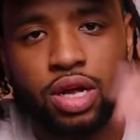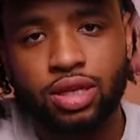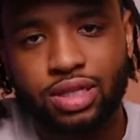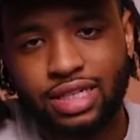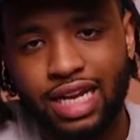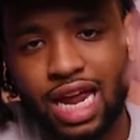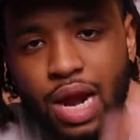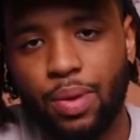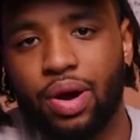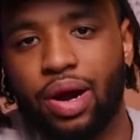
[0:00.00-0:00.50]

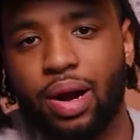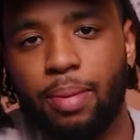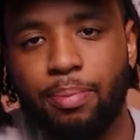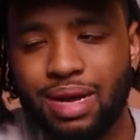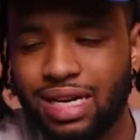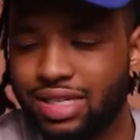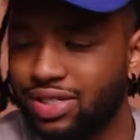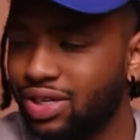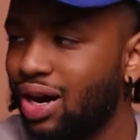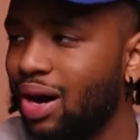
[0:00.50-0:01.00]
Today we're gonna
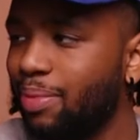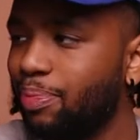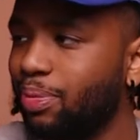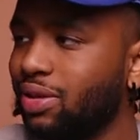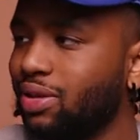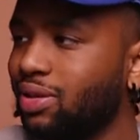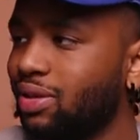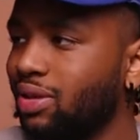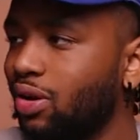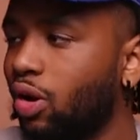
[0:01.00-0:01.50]
mix up
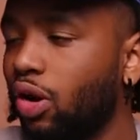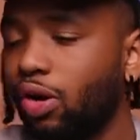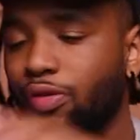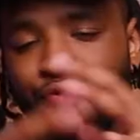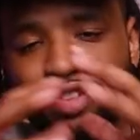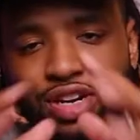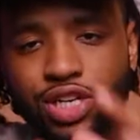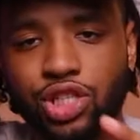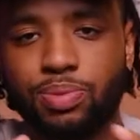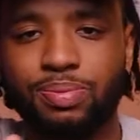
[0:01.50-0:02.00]
or
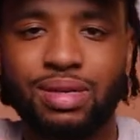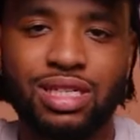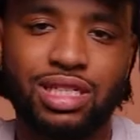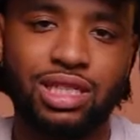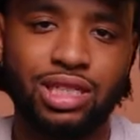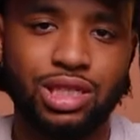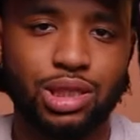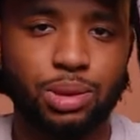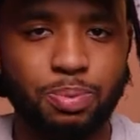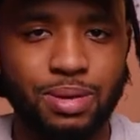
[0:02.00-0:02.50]
finish
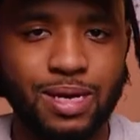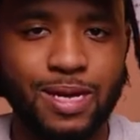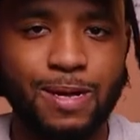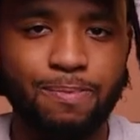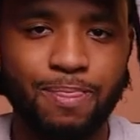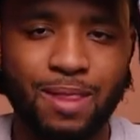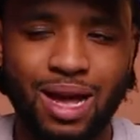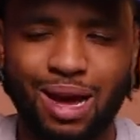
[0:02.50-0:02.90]
mixing this beat,